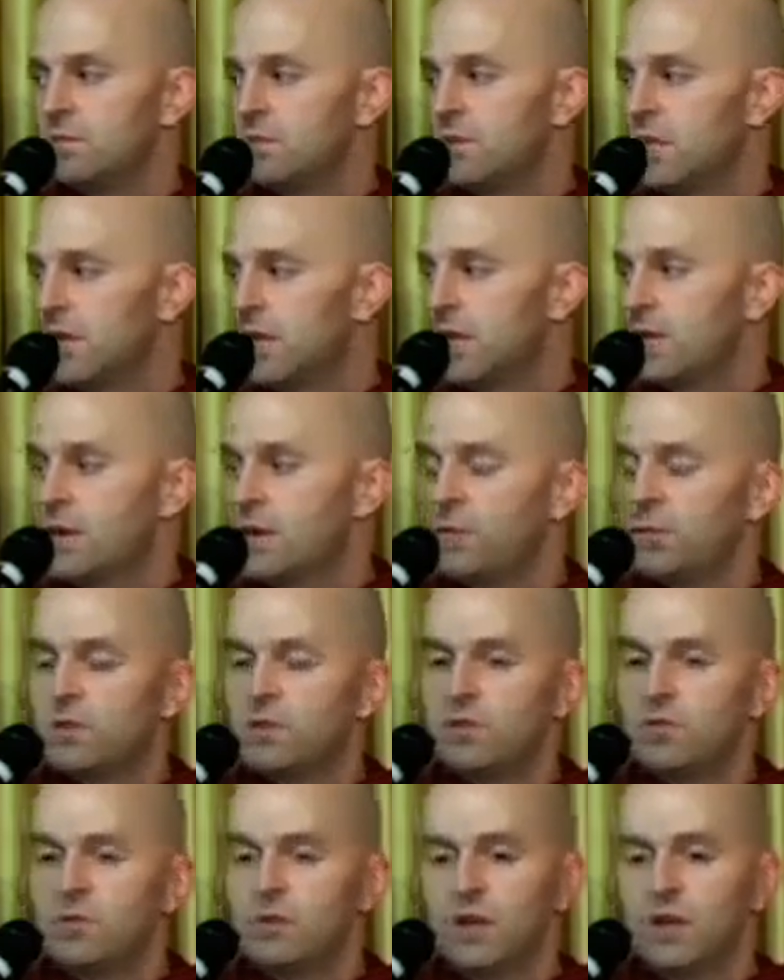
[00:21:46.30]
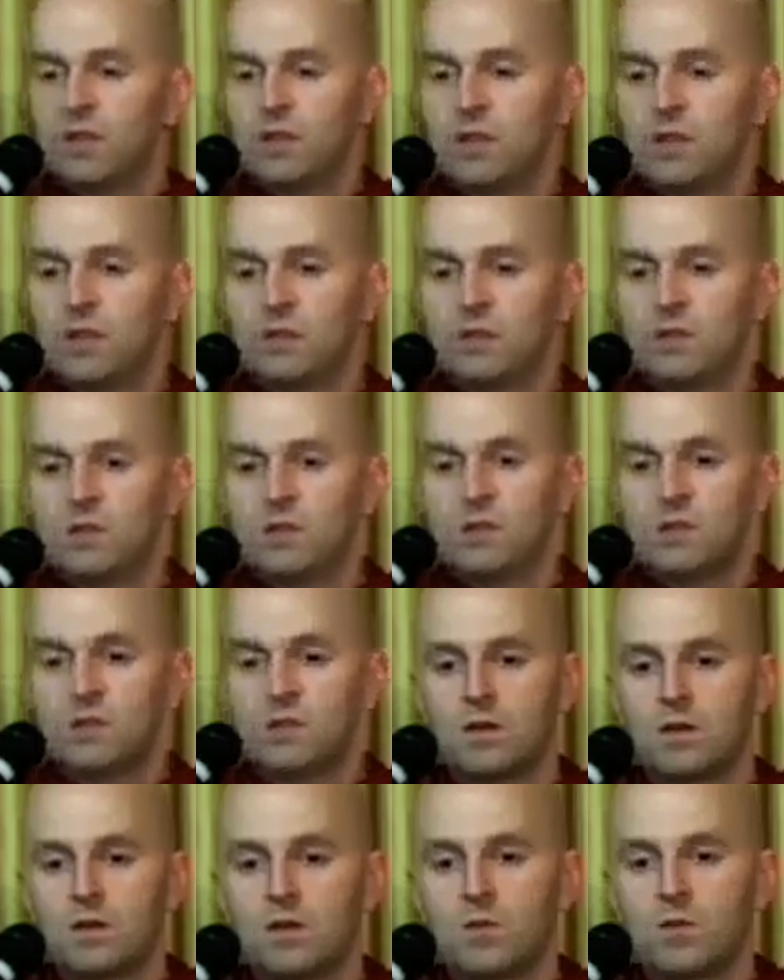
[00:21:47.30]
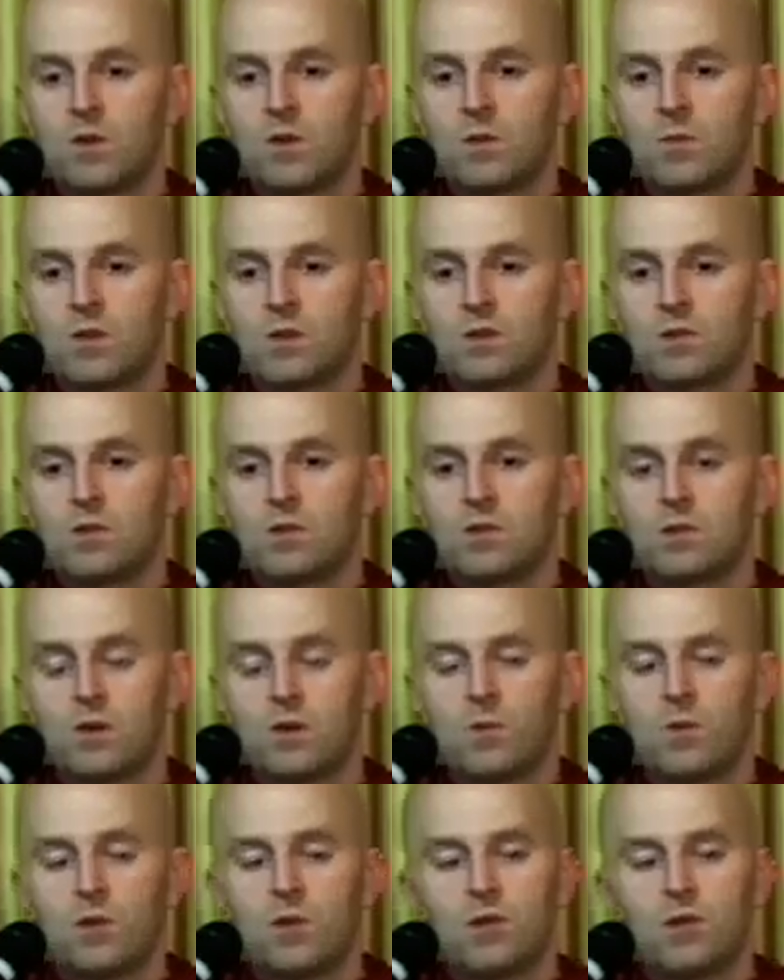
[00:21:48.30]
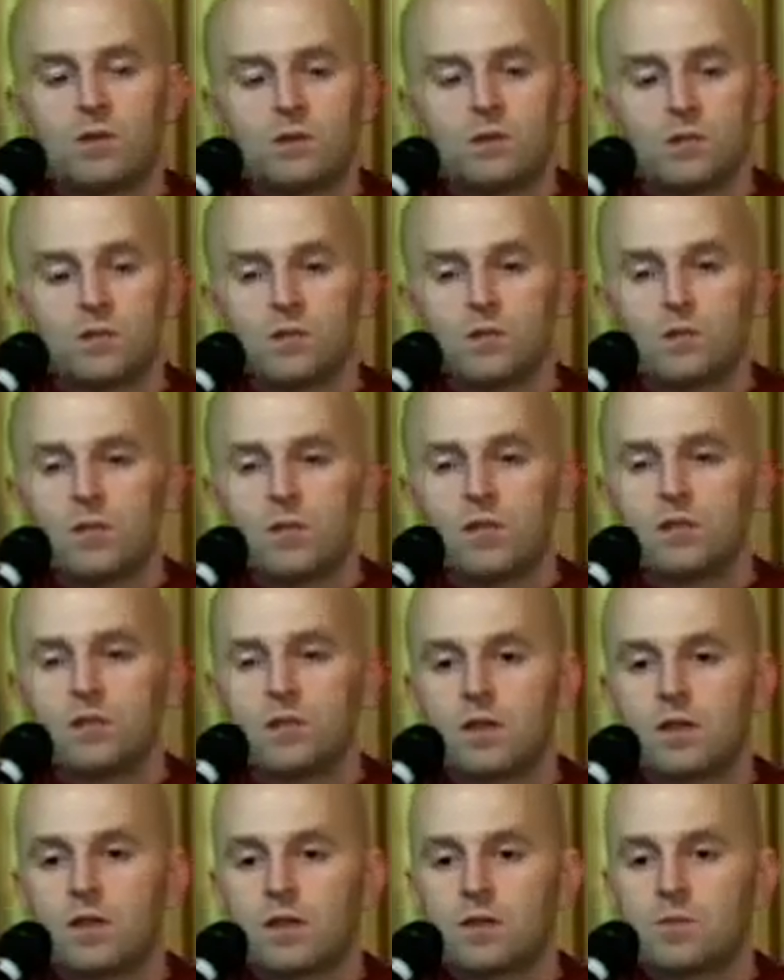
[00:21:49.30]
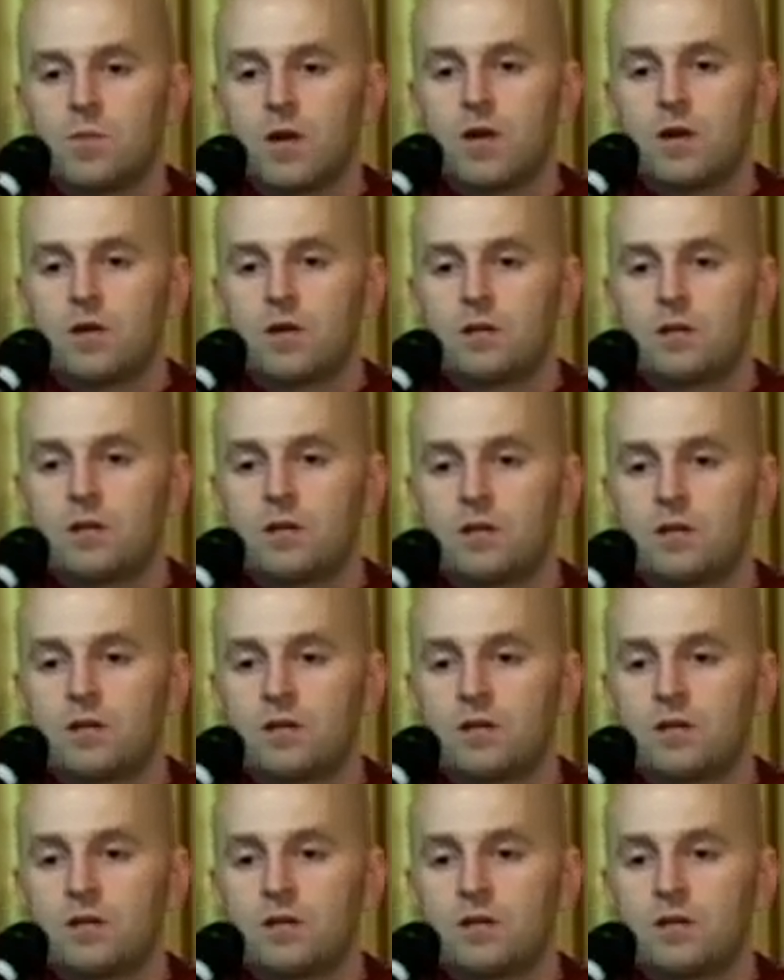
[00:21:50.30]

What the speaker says: They came up with different ideas. One person said, well, let's collect merit.